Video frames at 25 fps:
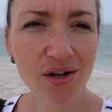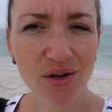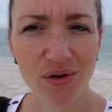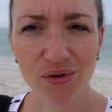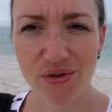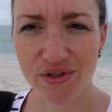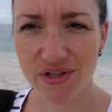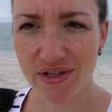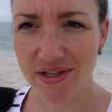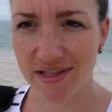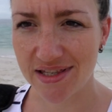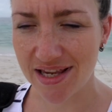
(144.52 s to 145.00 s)

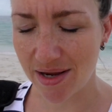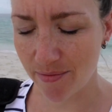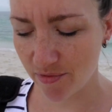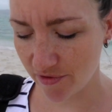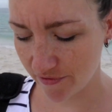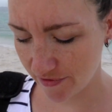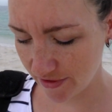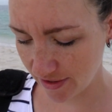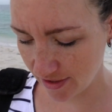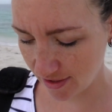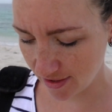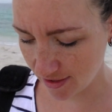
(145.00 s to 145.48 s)
Also, some
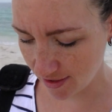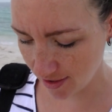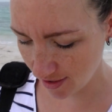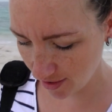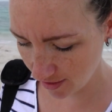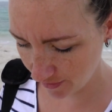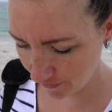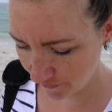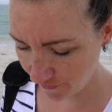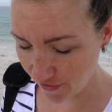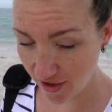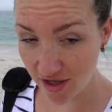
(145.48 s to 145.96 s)
of the
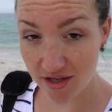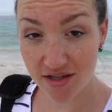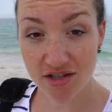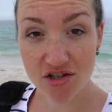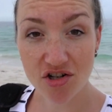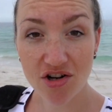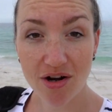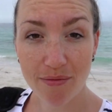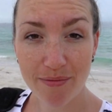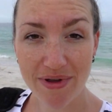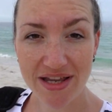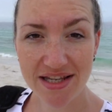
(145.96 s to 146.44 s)

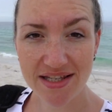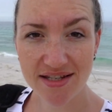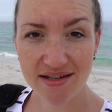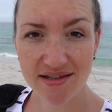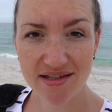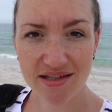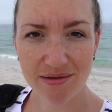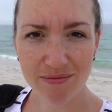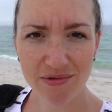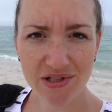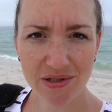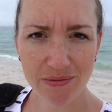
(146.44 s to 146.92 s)
first trimester
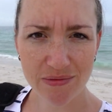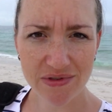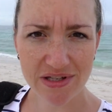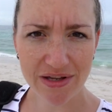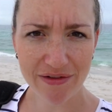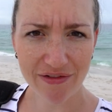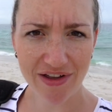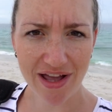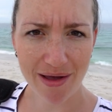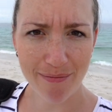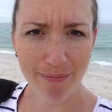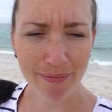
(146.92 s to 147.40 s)
symptoms
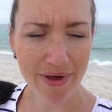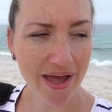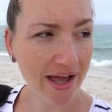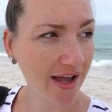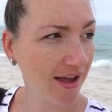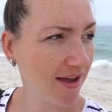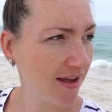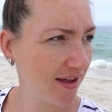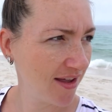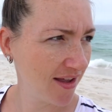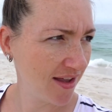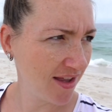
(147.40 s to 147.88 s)
have come back.
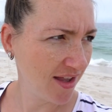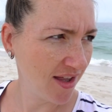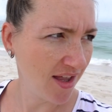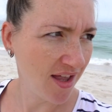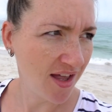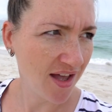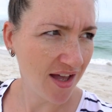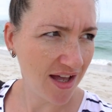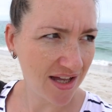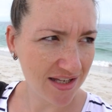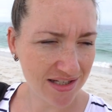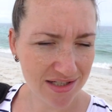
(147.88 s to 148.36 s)

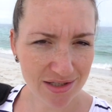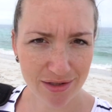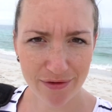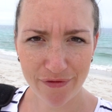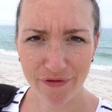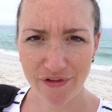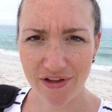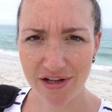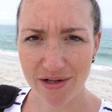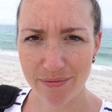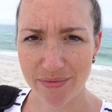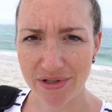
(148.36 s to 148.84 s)
I do
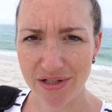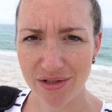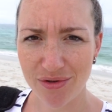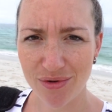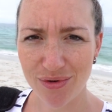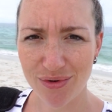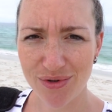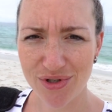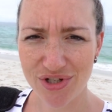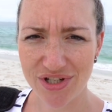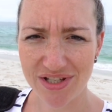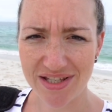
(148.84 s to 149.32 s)
feel a bit
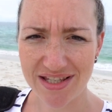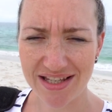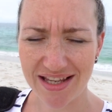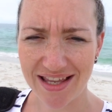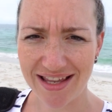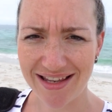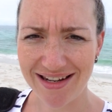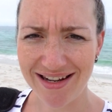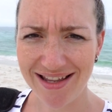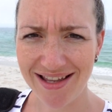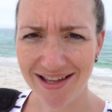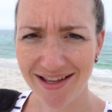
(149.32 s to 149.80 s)
nauseous
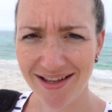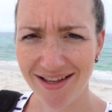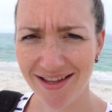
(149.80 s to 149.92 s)
again.